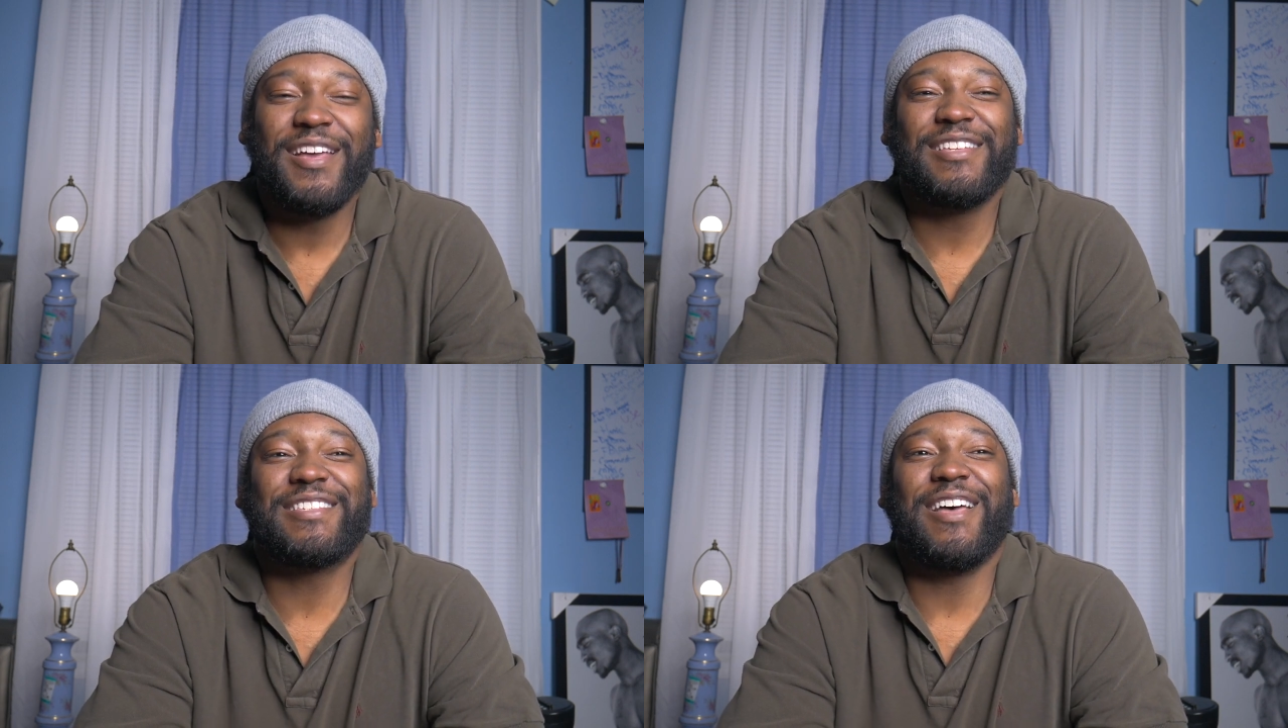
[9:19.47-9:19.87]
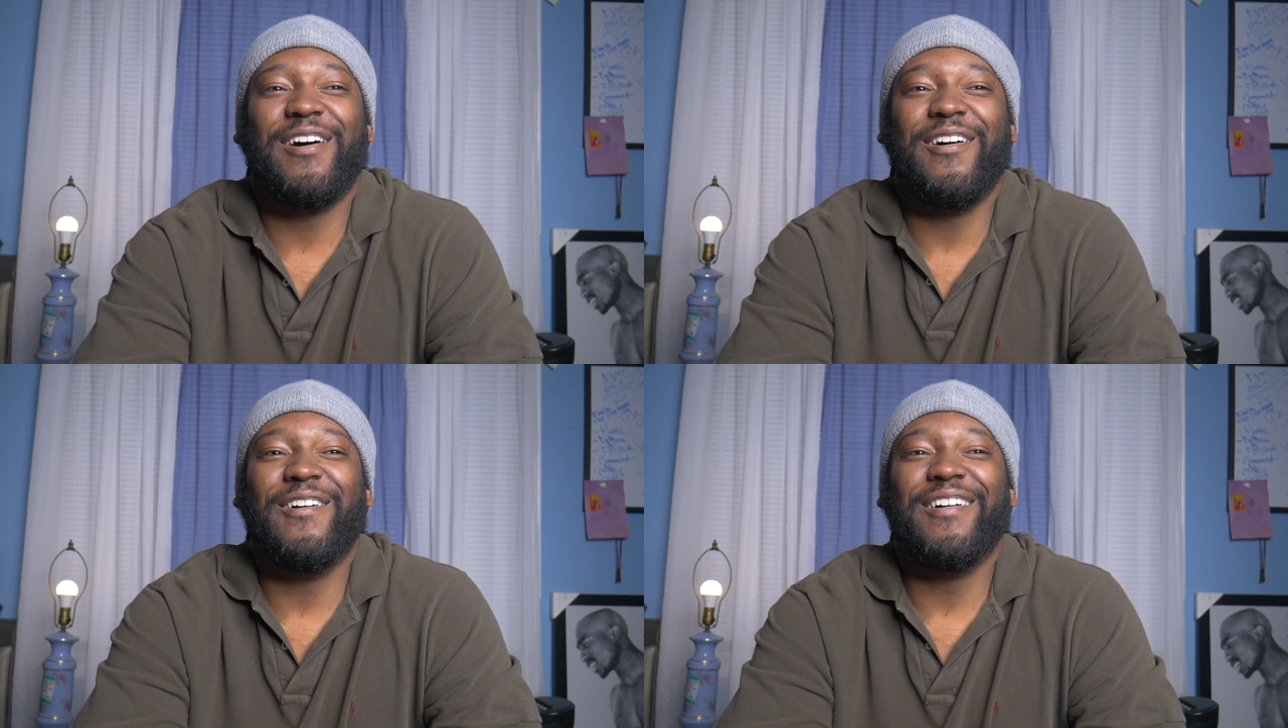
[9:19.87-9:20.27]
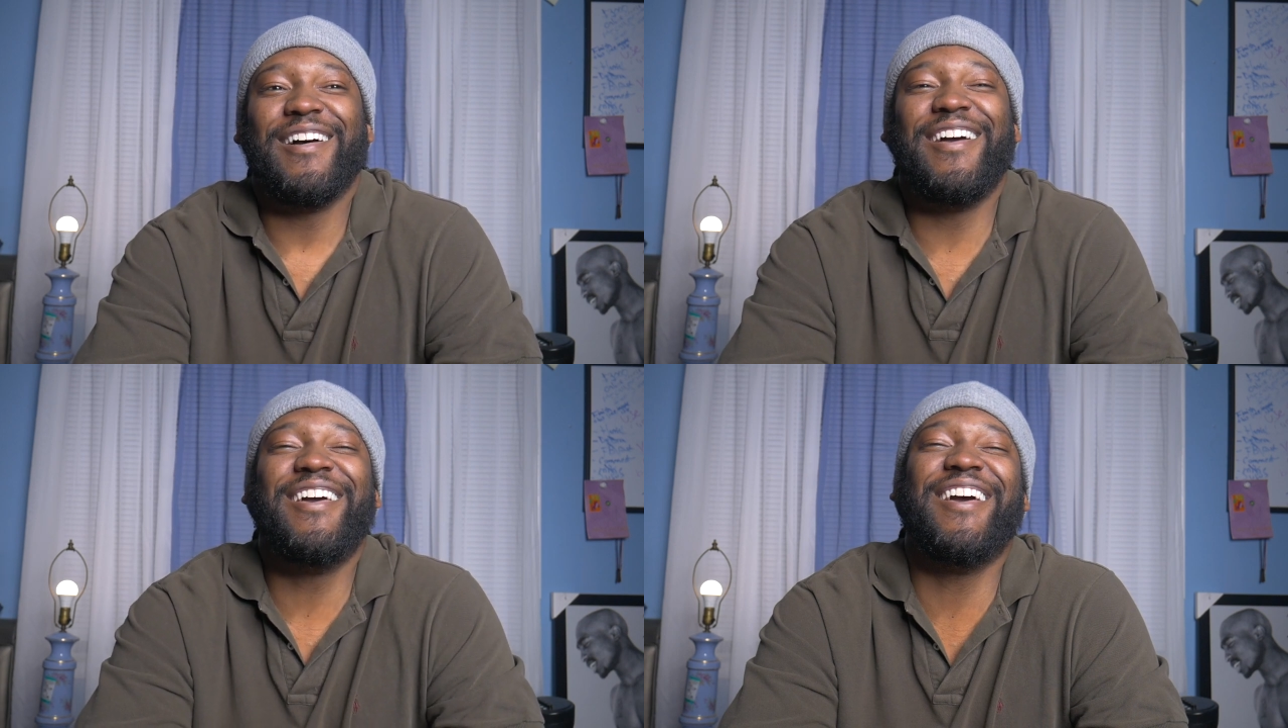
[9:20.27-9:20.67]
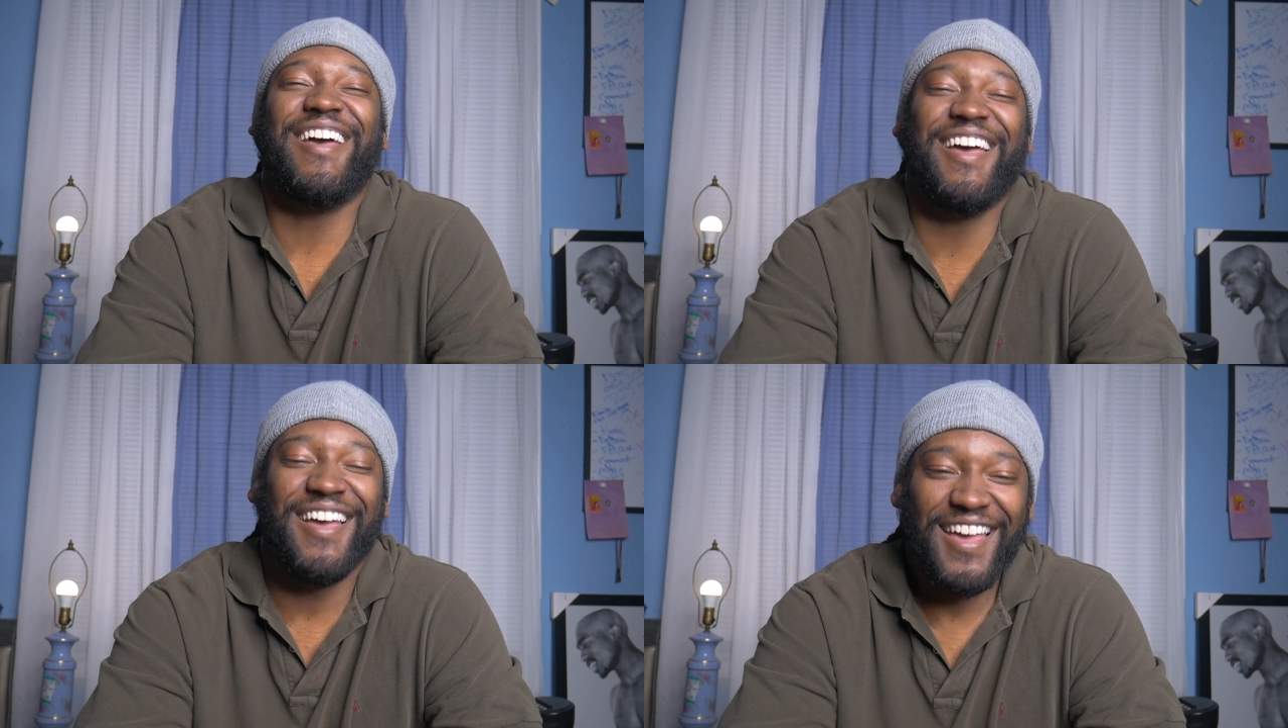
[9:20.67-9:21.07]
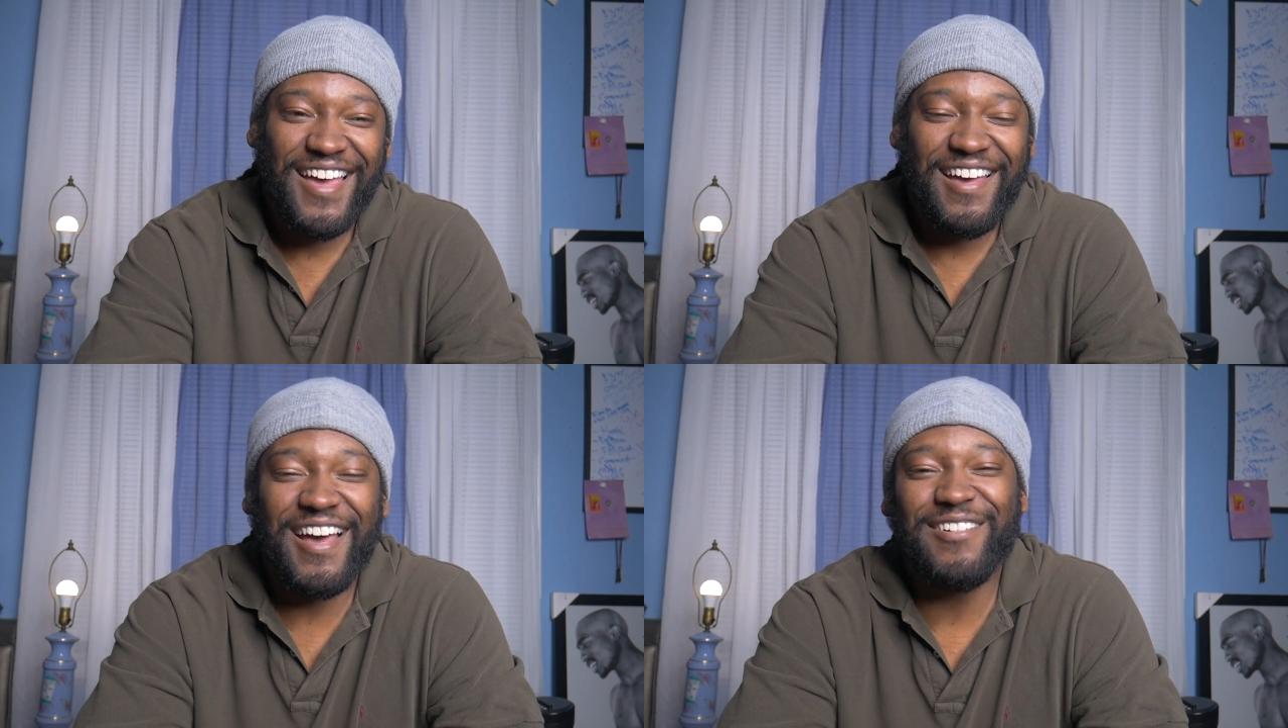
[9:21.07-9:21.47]
So
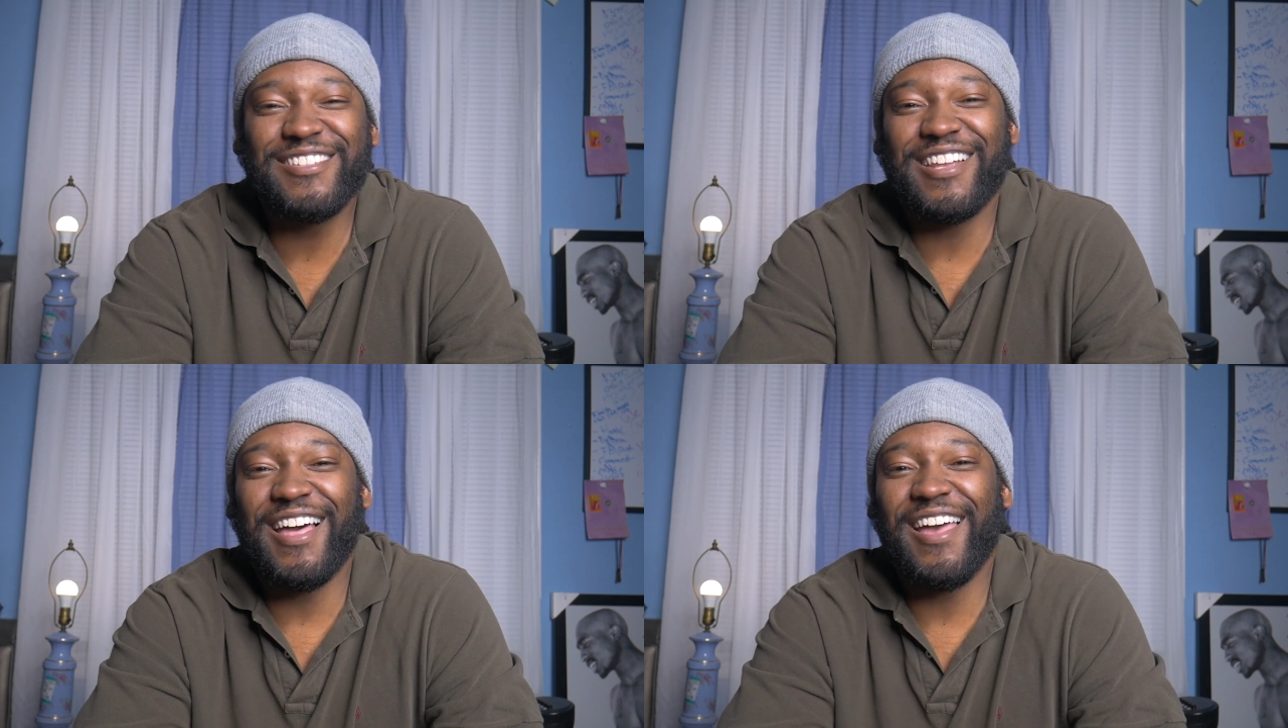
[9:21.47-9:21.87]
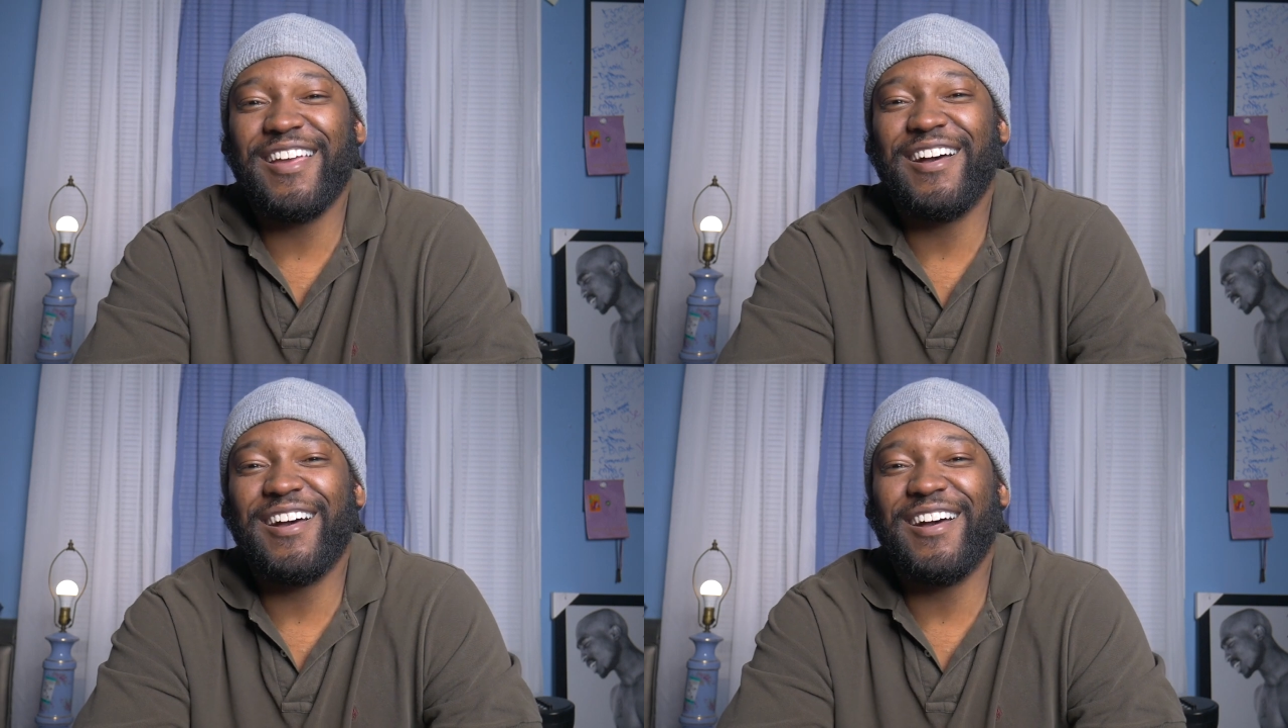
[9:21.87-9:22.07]
I was like,